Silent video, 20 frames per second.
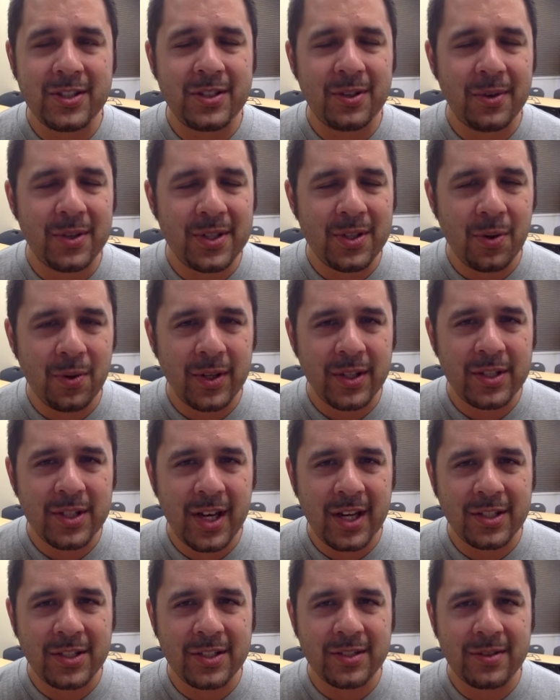So it totally
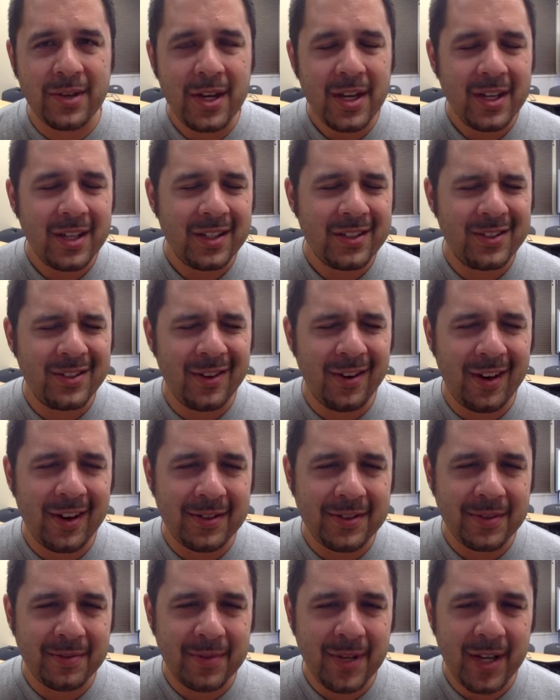changes, because you know
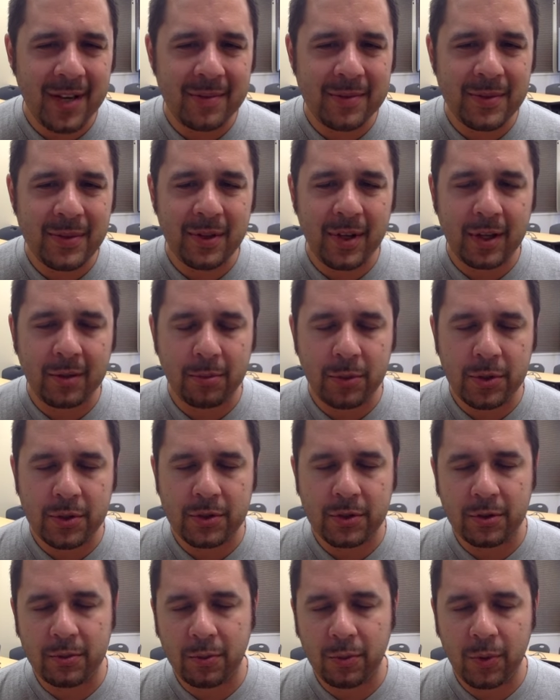how sometimes like
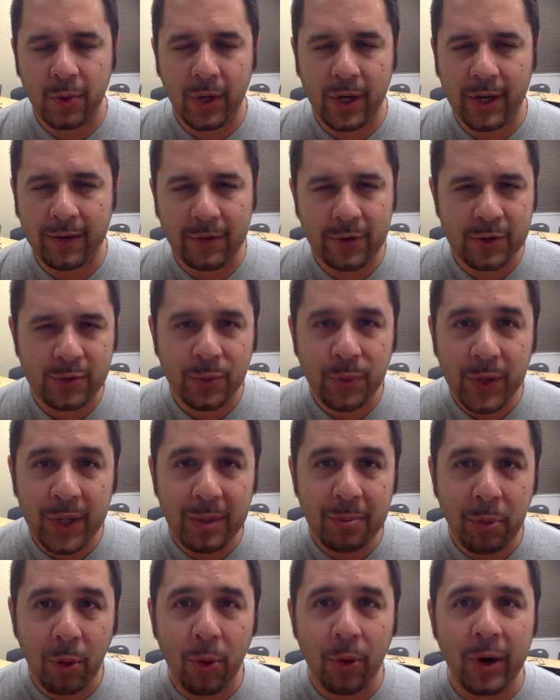Mr. Whatever is
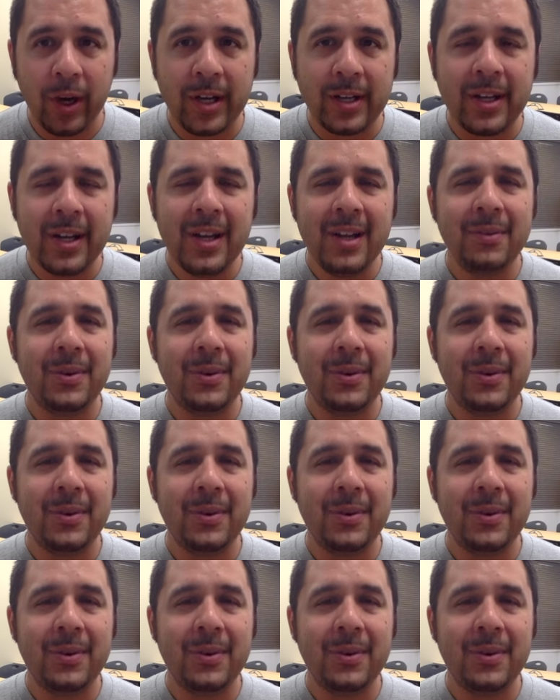really boring.